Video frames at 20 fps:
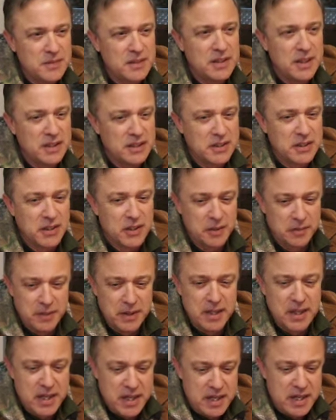Yes, sir.
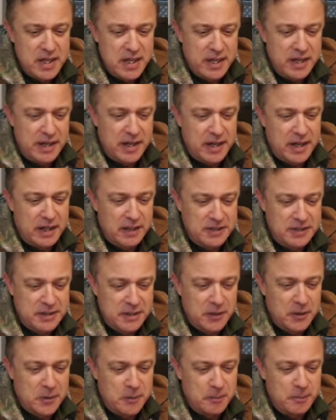Yeah,
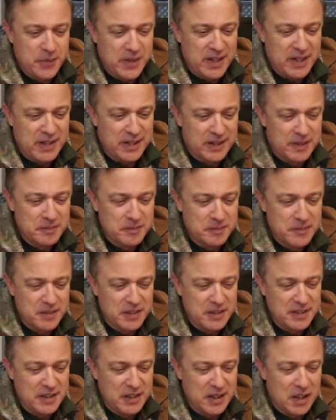so, I
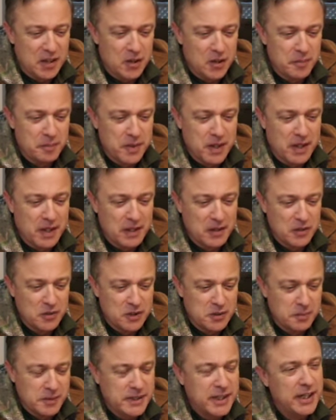heard
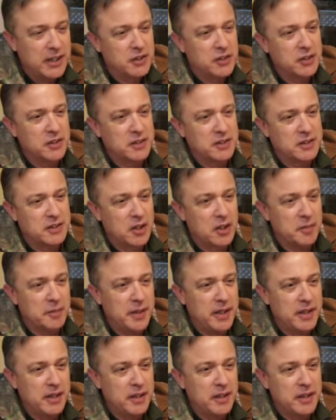Louis Matasha is going to
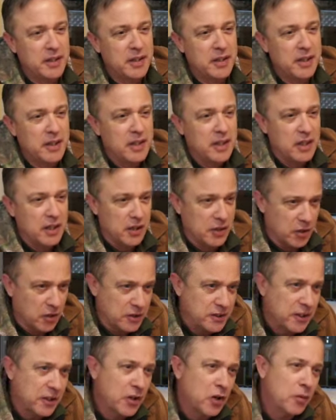be in a
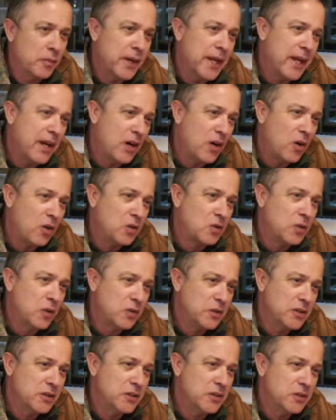nursing home now
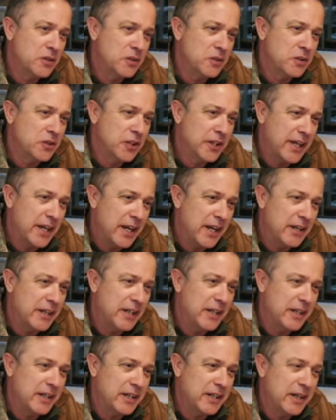close to Jeanette,
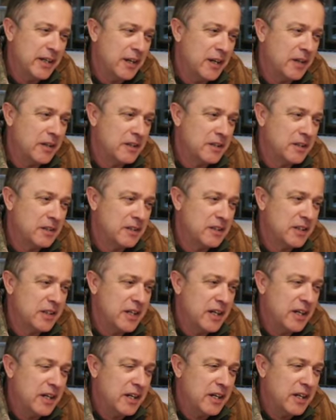and
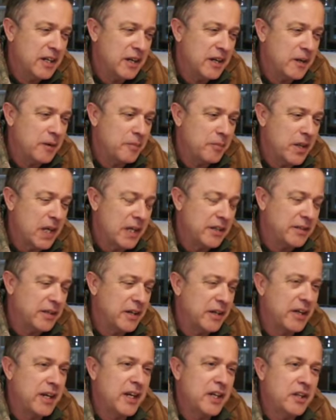I
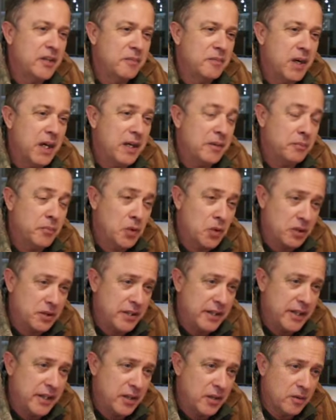dedicated my book
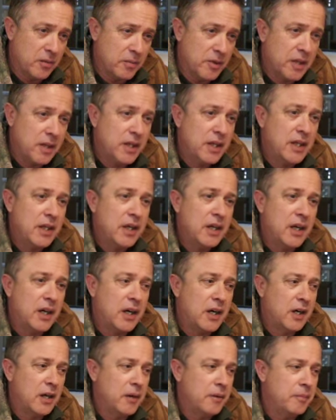to him,
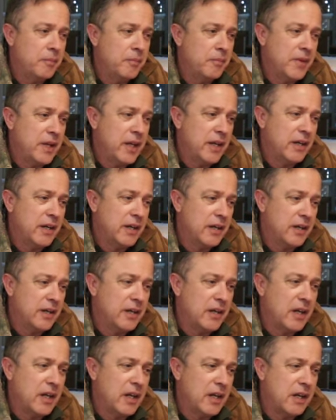
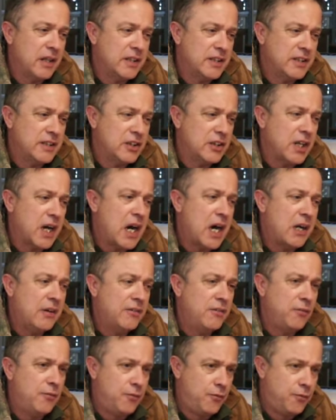and it's
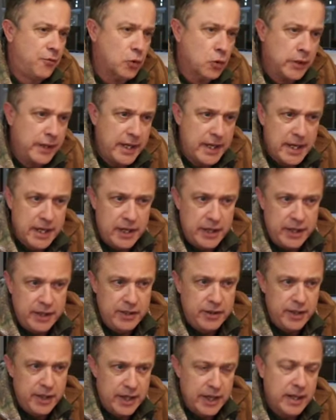not fully
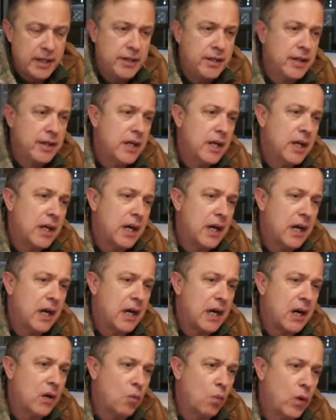edited yet.
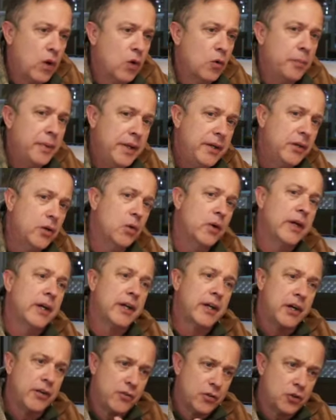I will be doing
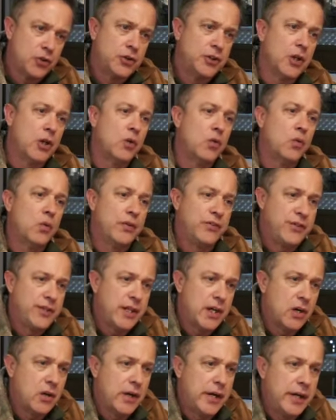another show with
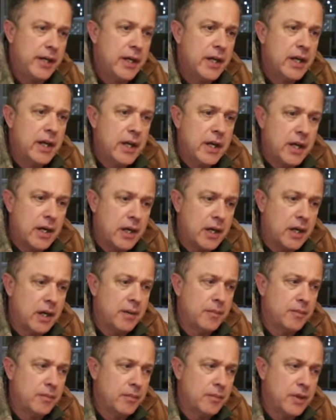Terry
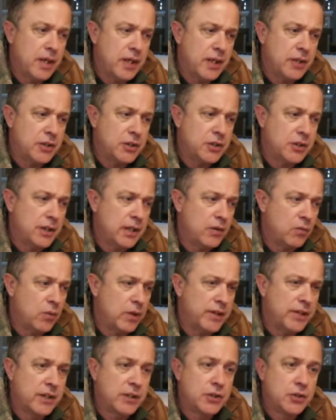
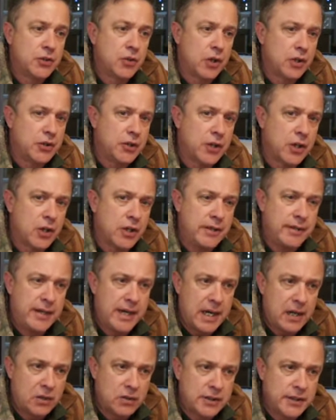with instruction on
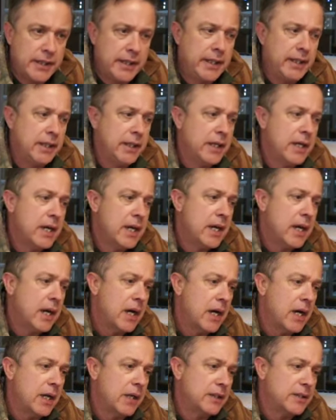dowsing,
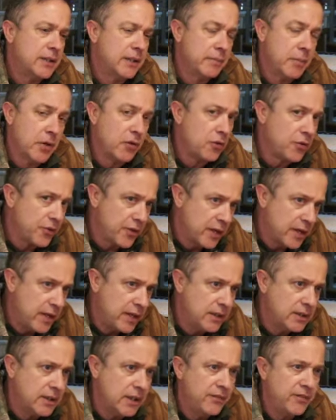some other
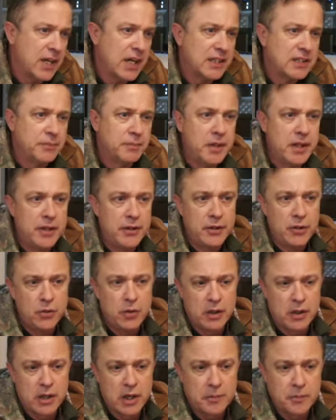things. He's asked me to do
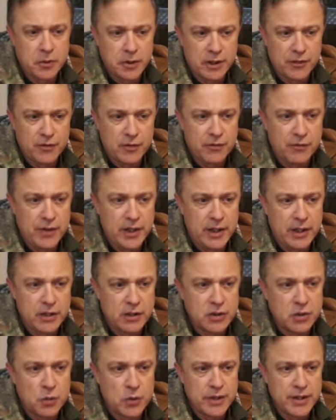a couple different
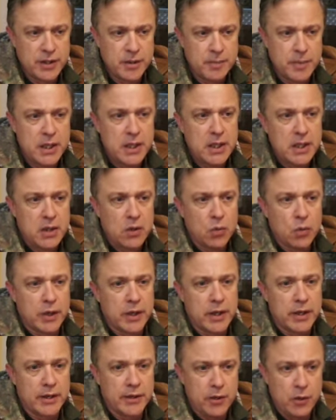videos with him. We're
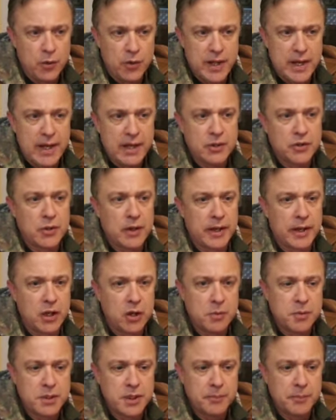going to do that, try to
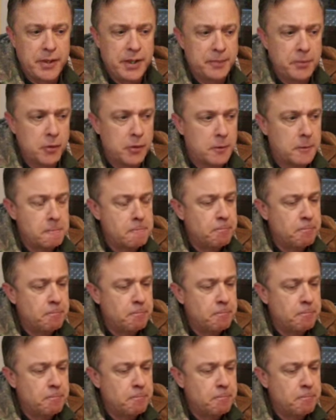help some people.